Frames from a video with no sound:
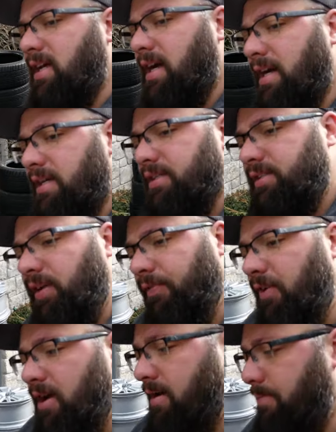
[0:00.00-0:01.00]
tires
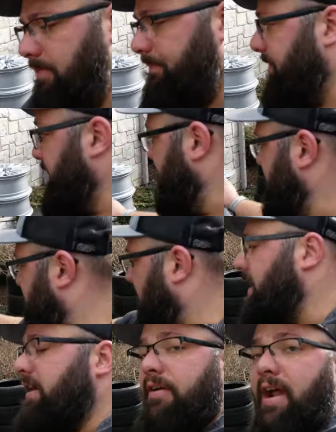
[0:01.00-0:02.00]
from
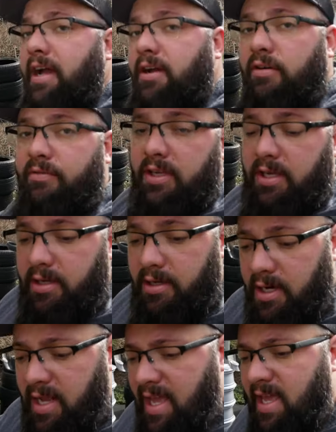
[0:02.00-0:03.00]
Tirerack over
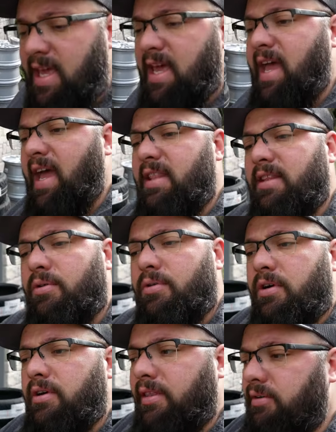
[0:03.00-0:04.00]
here, and there
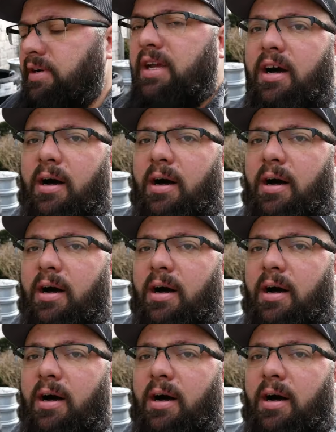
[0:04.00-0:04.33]
were three